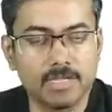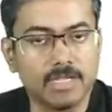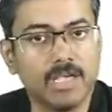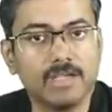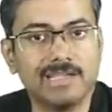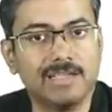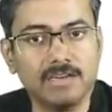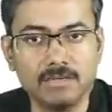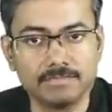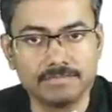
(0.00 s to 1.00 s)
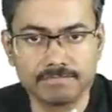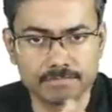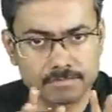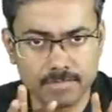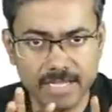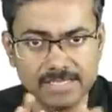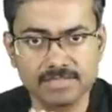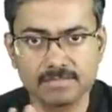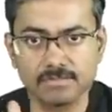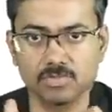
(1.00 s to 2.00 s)
Okay, clear?
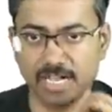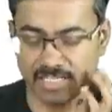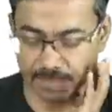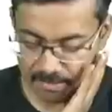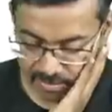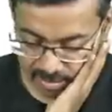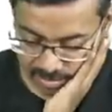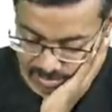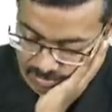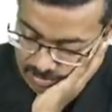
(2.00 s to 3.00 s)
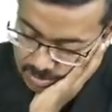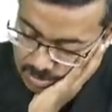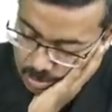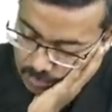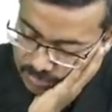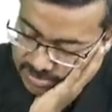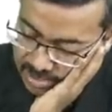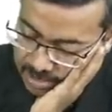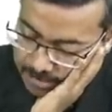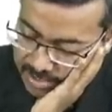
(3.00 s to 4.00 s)
Yes, so that's pemphigus. So obviously
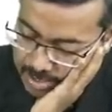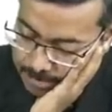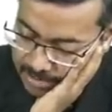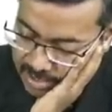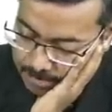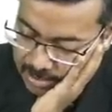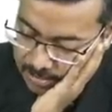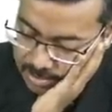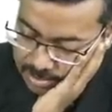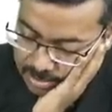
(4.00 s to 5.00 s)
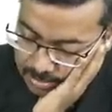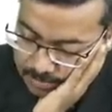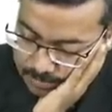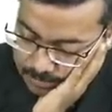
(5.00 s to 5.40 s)
it will be an epidermal blister.